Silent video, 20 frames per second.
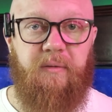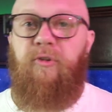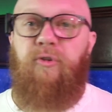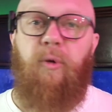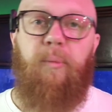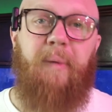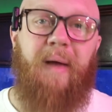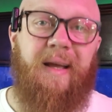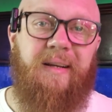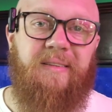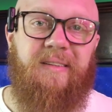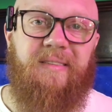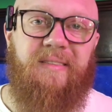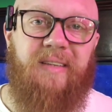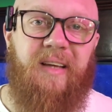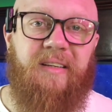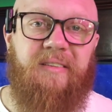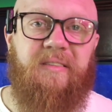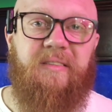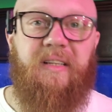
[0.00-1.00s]
So back to
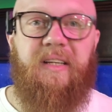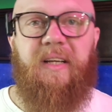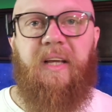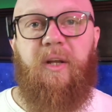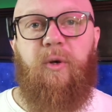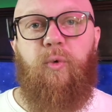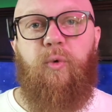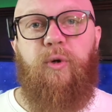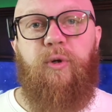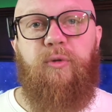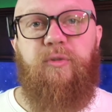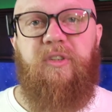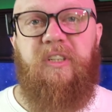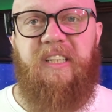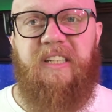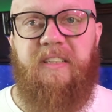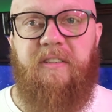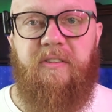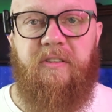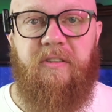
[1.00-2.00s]
testing and
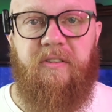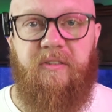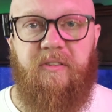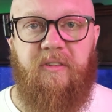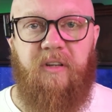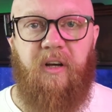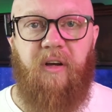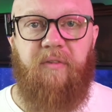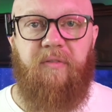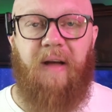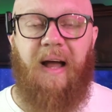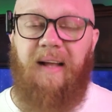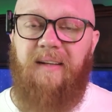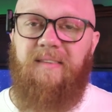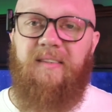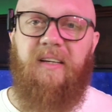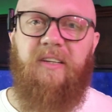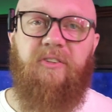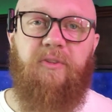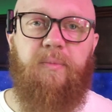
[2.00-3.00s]
routines and stuff. I
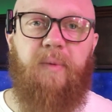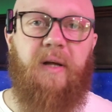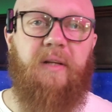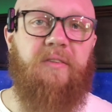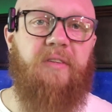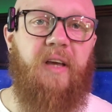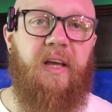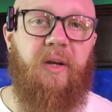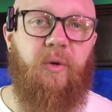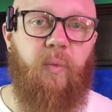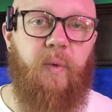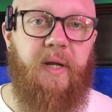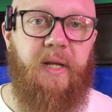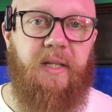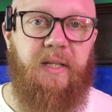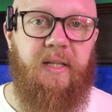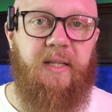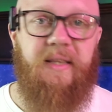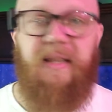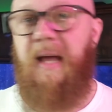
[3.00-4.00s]
test my tank
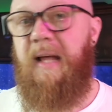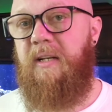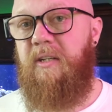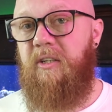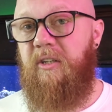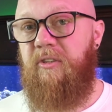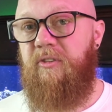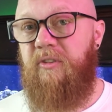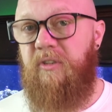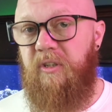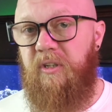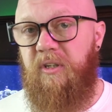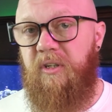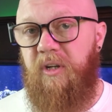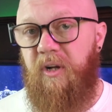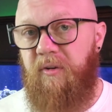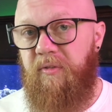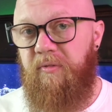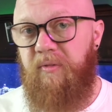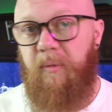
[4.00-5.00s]
weekly. That does good
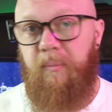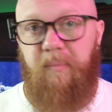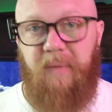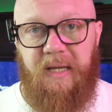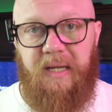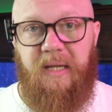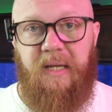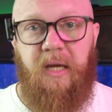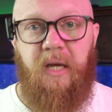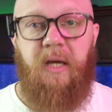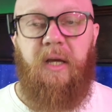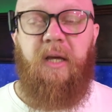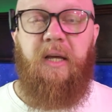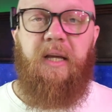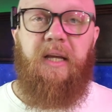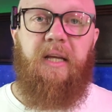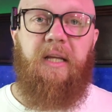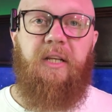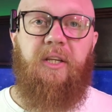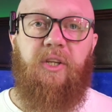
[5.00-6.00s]
enough for me.
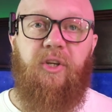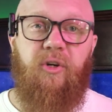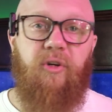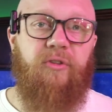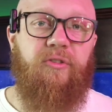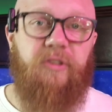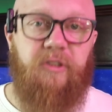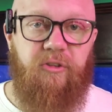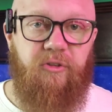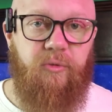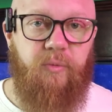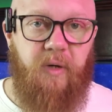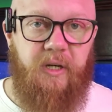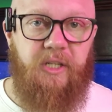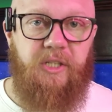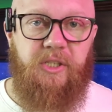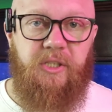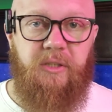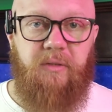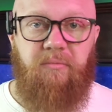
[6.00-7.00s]
In your
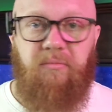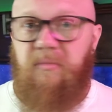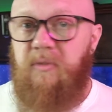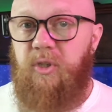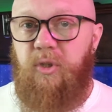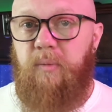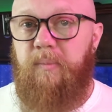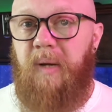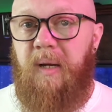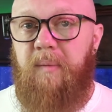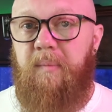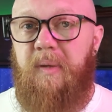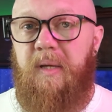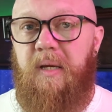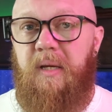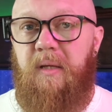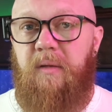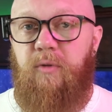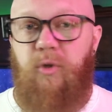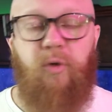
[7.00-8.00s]
situation, you
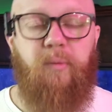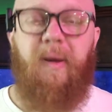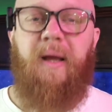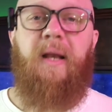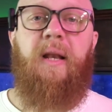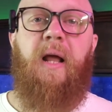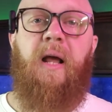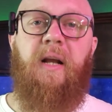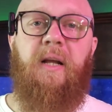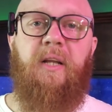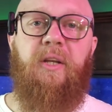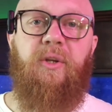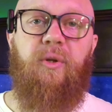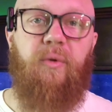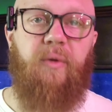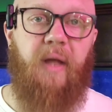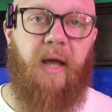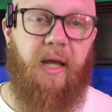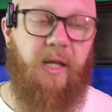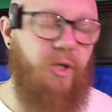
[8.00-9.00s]
may not can
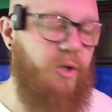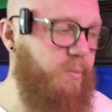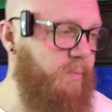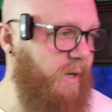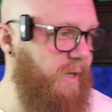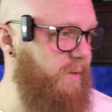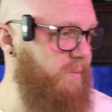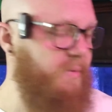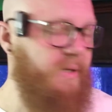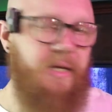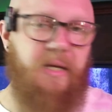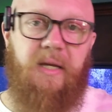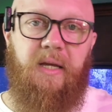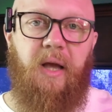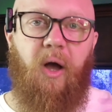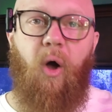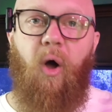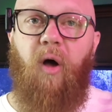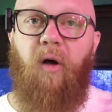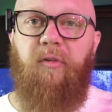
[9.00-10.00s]
do that. You might be
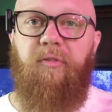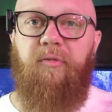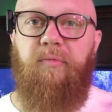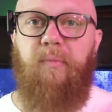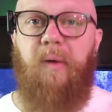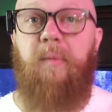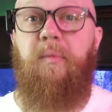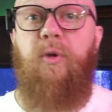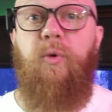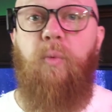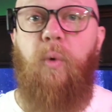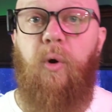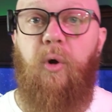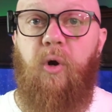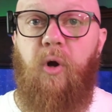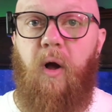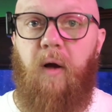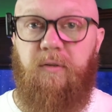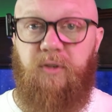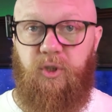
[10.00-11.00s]
off. Maybe you work
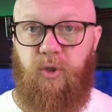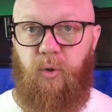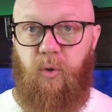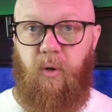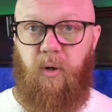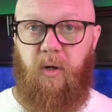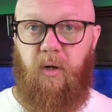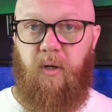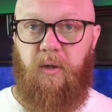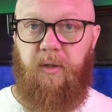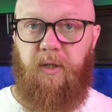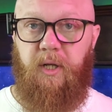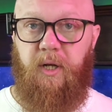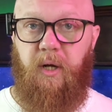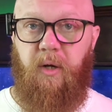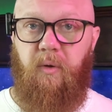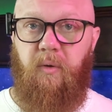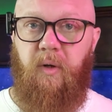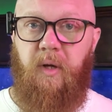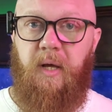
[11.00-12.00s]
offshore, you
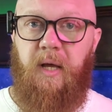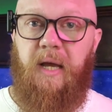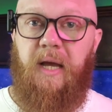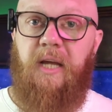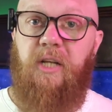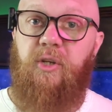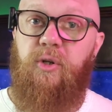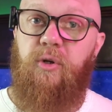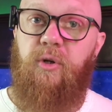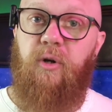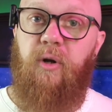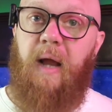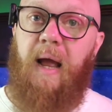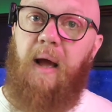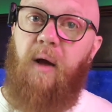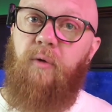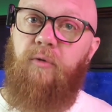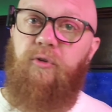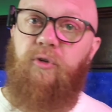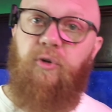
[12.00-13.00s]
know, and you're
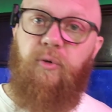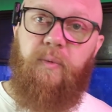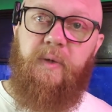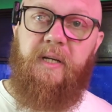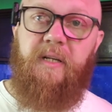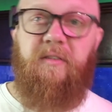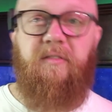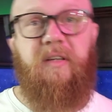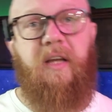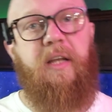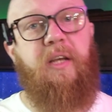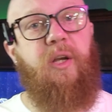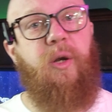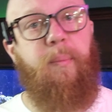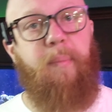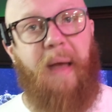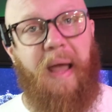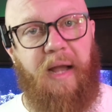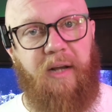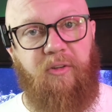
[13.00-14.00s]
out 2 weeks and you're
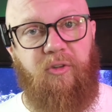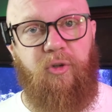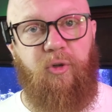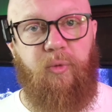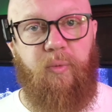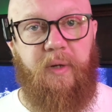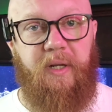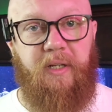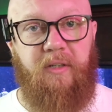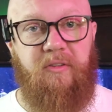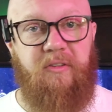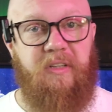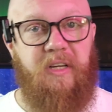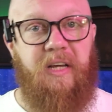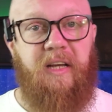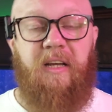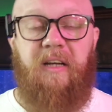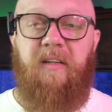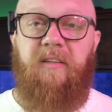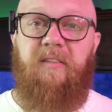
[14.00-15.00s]
back 2 weeks.
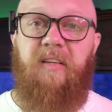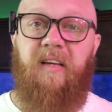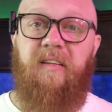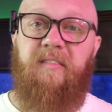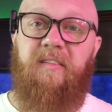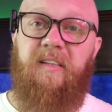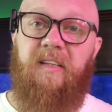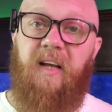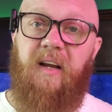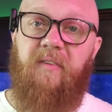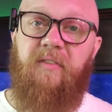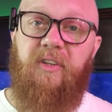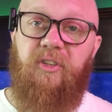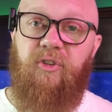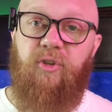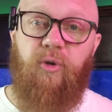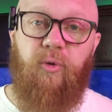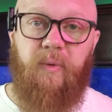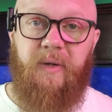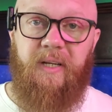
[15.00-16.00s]
Testing every
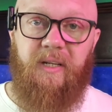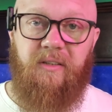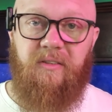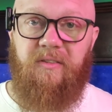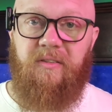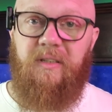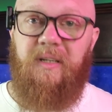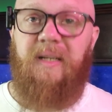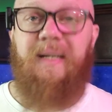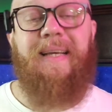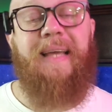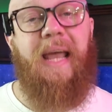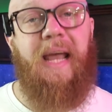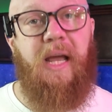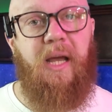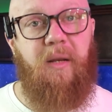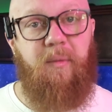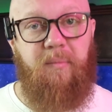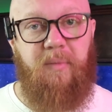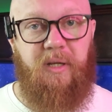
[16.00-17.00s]
2 weeks
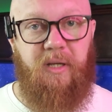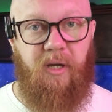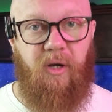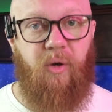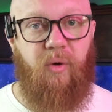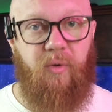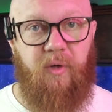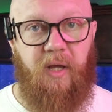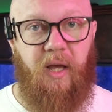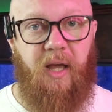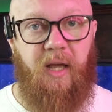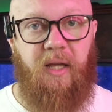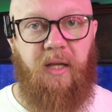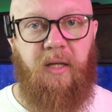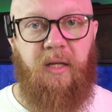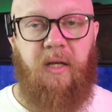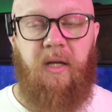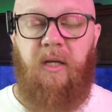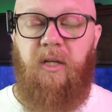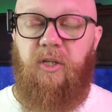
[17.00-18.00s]
can be
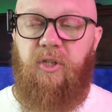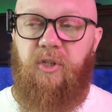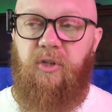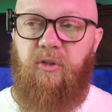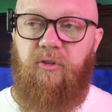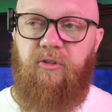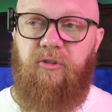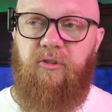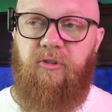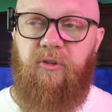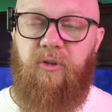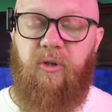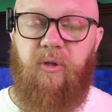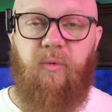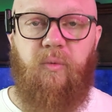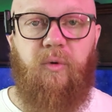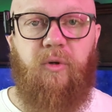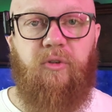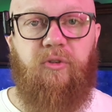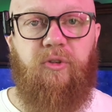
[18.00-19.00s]
okay. You're just going to
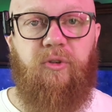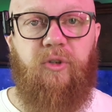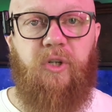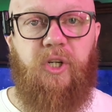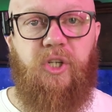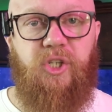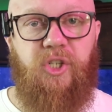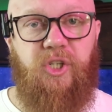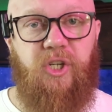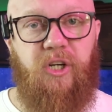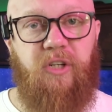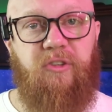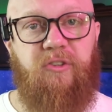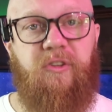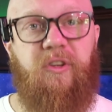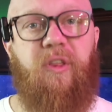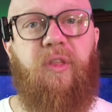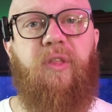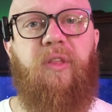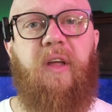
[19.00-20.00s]
want to
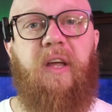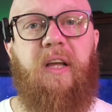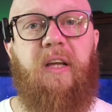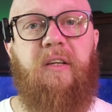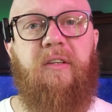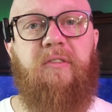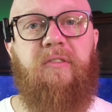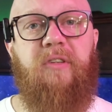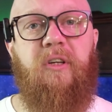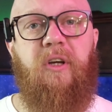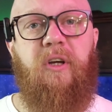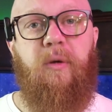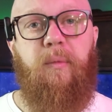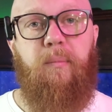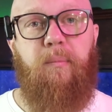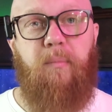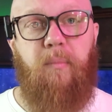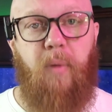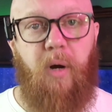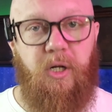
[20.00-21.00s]
adjust things
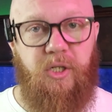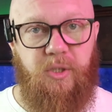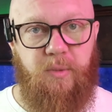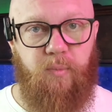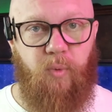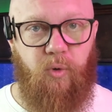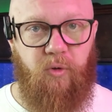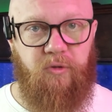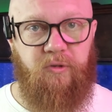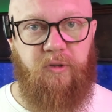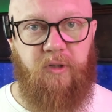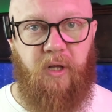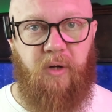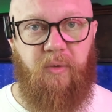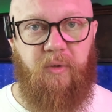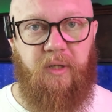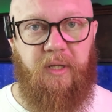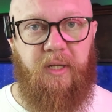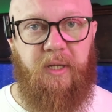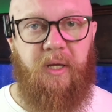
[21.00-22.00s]
much more
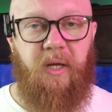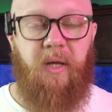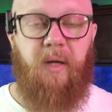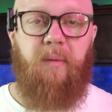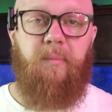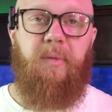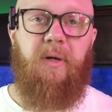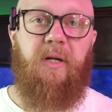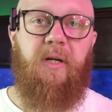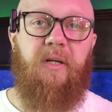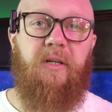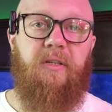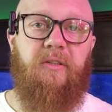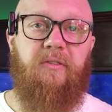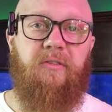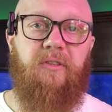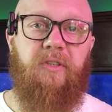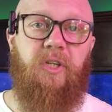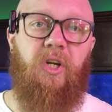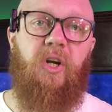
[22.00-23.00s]
slowly
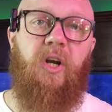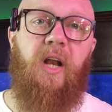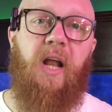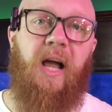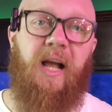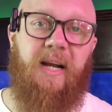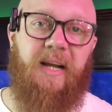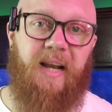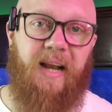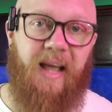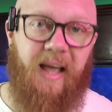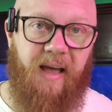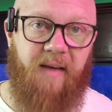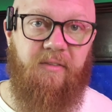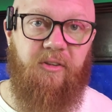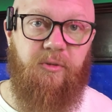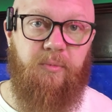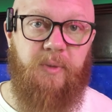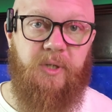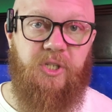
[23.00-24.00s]
because you're not going to have
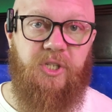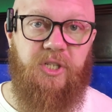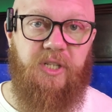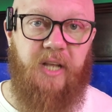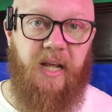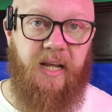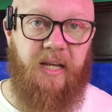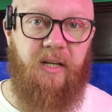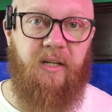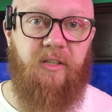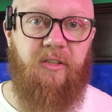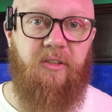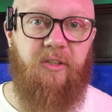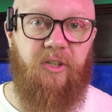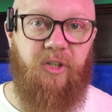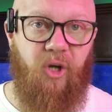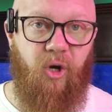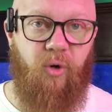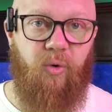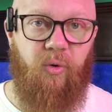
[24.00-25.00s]
as much data to
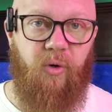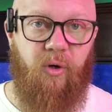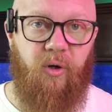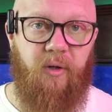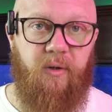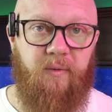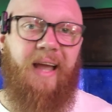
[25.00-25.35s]
go on.